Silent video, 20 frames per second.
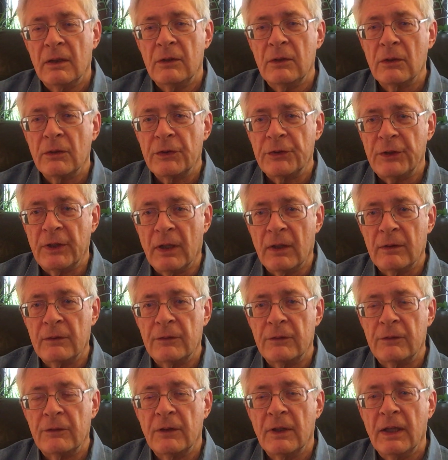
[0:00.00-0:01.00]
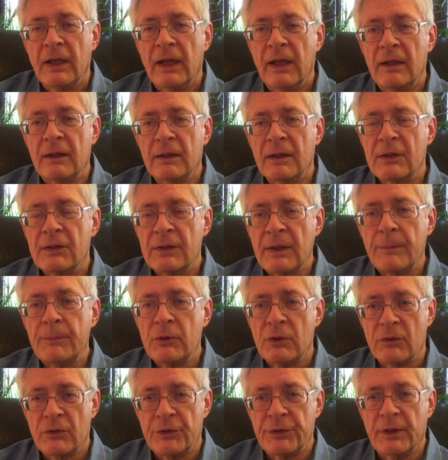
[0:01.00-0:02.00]
yourself and
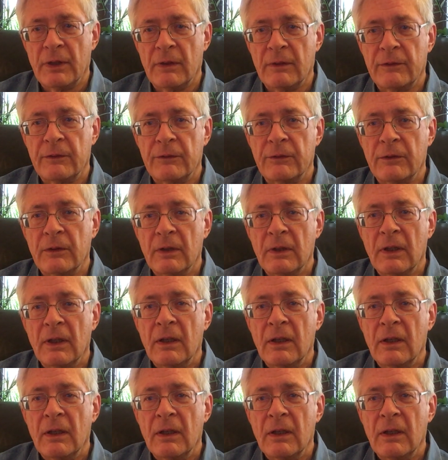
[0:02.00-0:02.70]
accept yourself